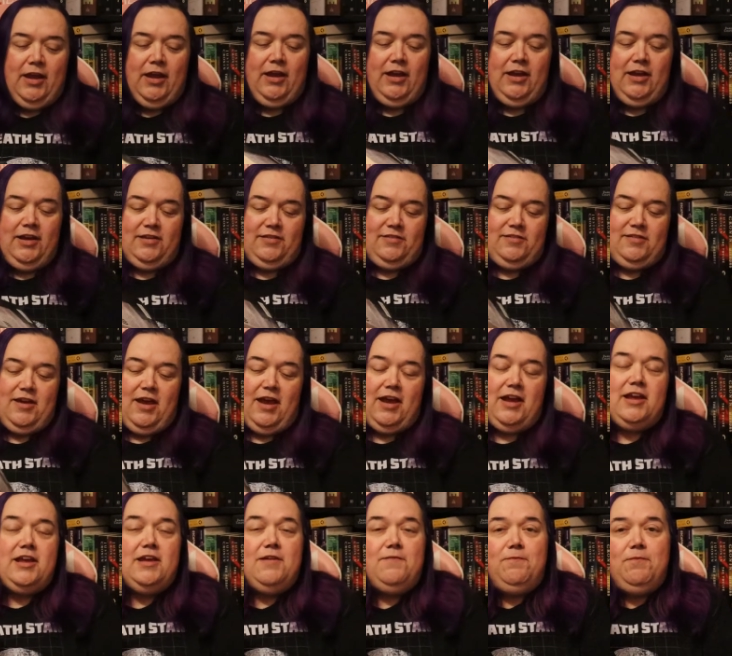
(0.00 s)

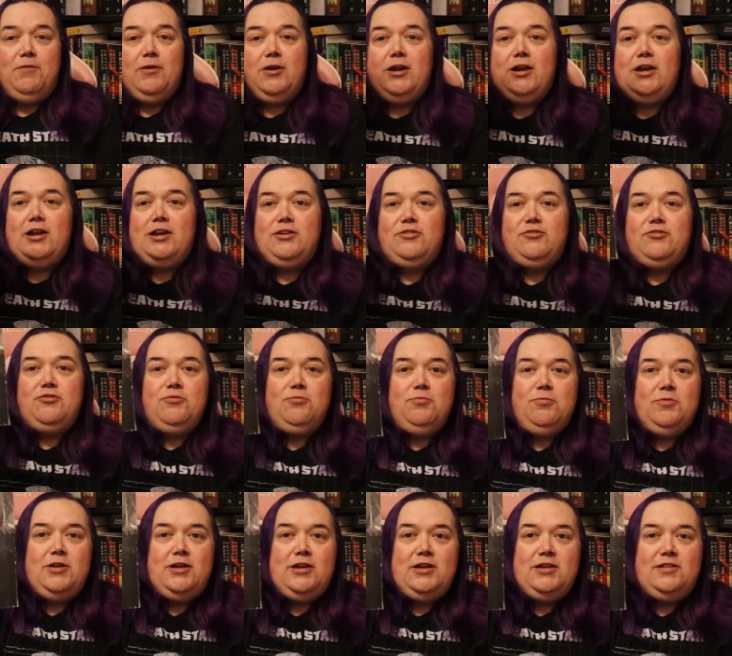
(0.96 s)
I keep forgetting to
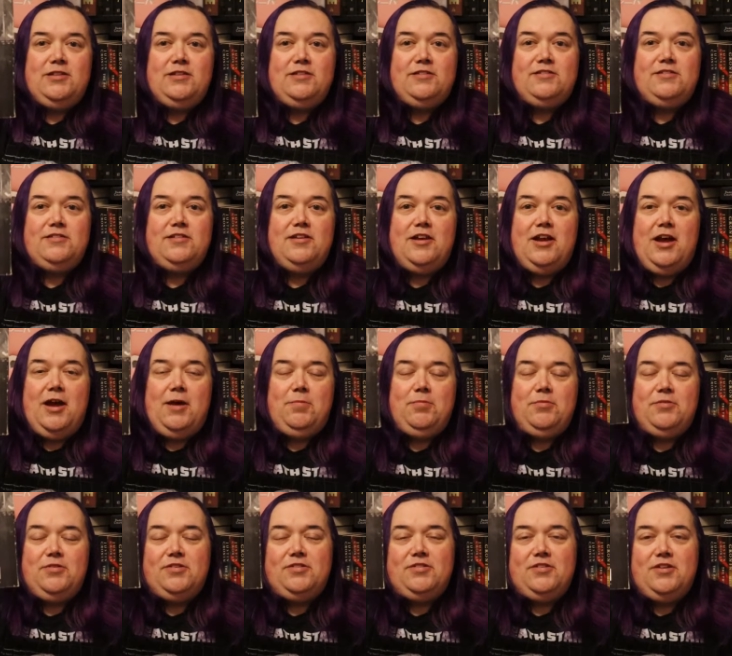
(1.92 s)
read the
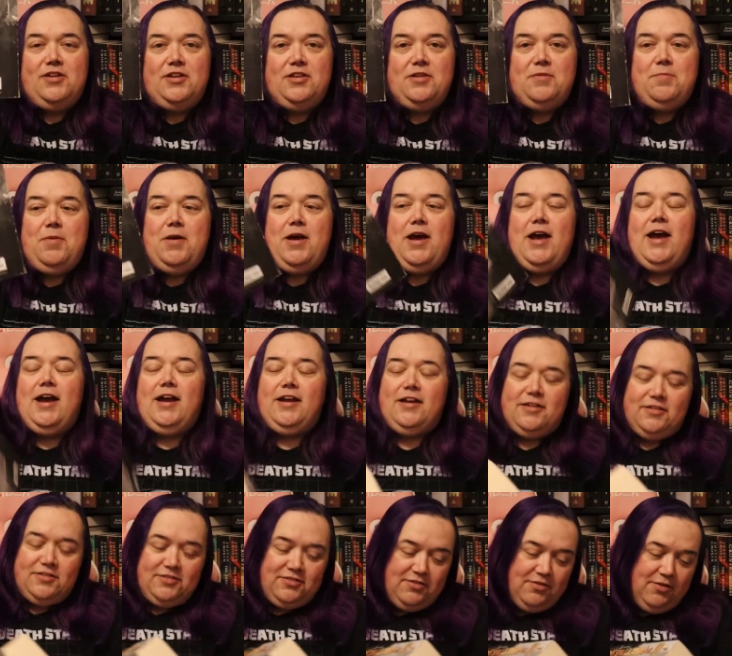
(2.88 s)
synopsis on the
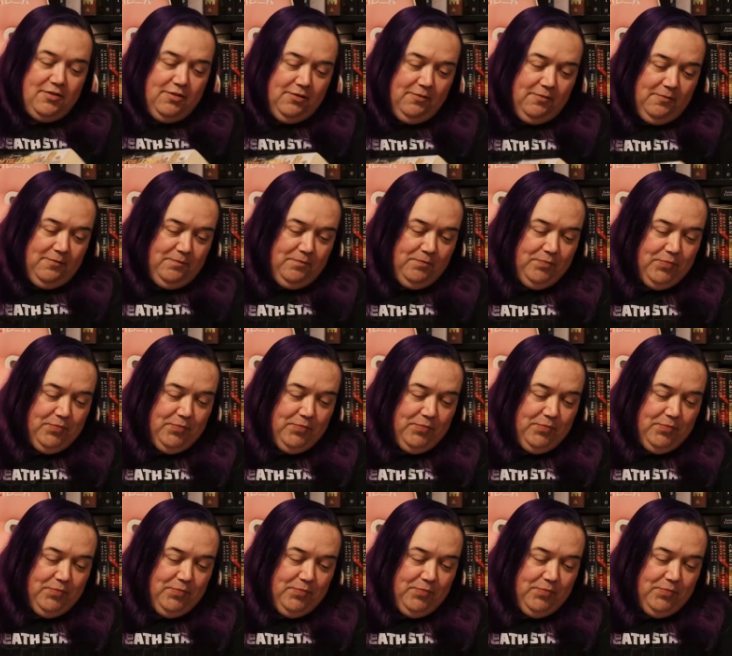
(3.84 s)
back. So,